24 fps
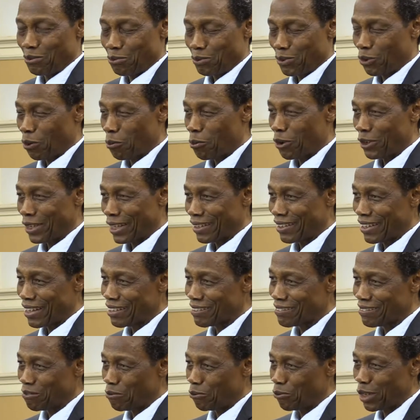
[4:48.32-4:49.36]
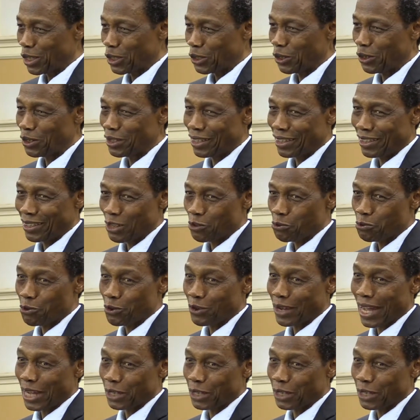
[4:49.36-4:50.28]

Some of the things mentioned in this book